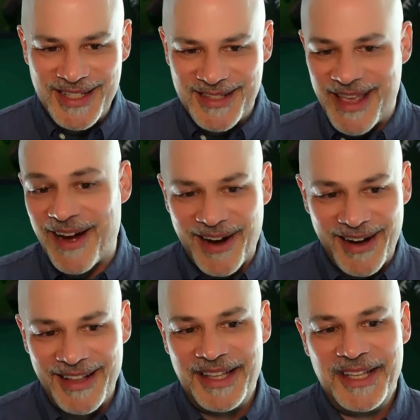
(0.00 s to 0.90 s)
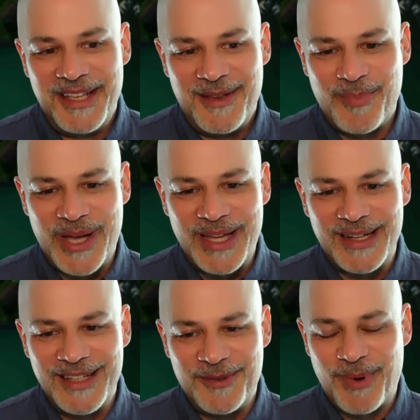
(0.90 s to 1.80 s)
It's there,
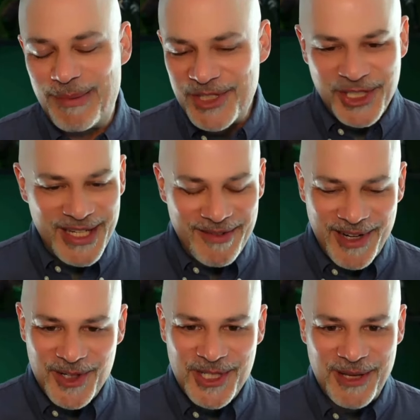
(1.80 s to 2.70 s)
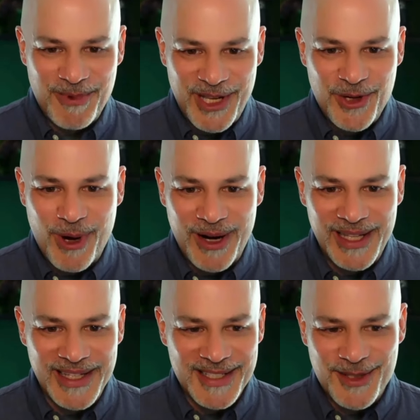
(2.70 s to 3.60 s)
but you probably shouldn't even understand what a
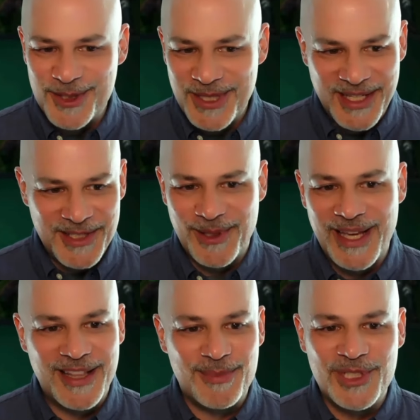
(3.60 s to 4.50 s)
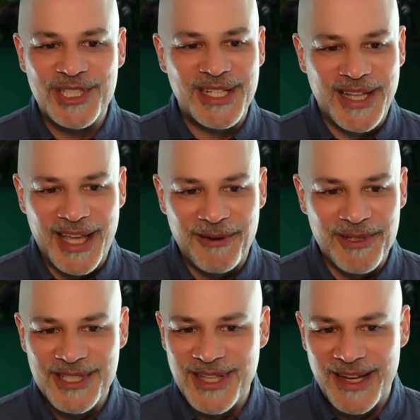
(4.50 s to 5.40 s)
URL is. Those things are like the machine
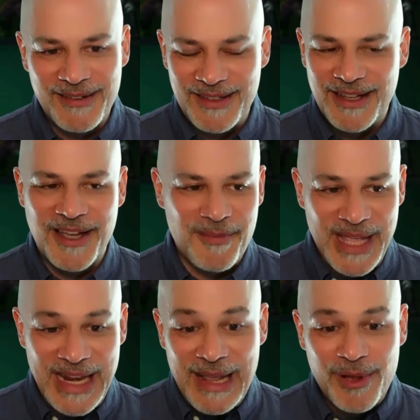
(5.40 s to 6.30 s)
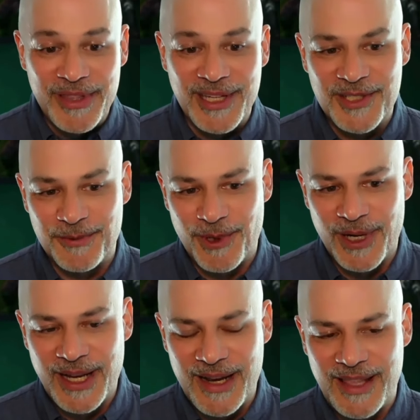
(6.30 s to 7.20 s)
language that enable things to
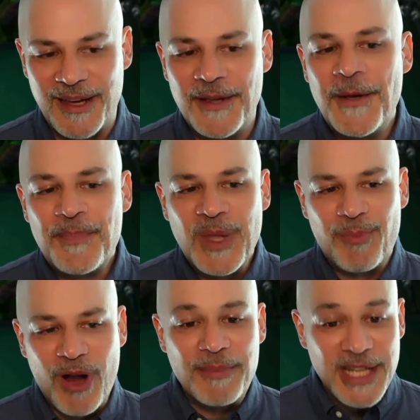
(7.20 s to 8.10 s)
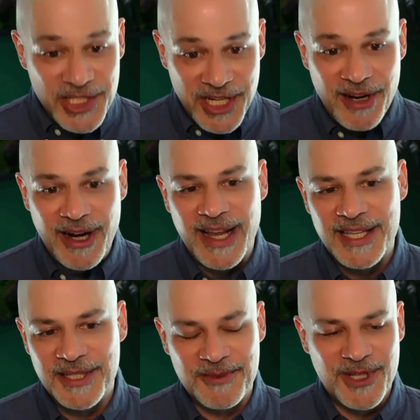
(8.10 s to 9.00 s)
work. And I think prompt engineering,
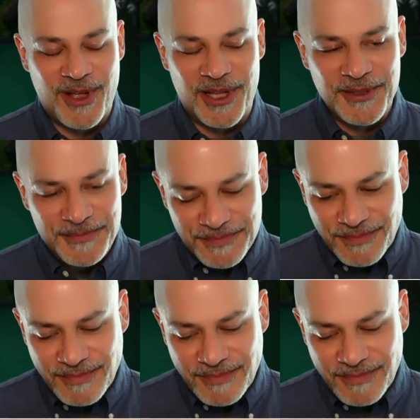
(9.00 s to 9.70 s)
as it was called,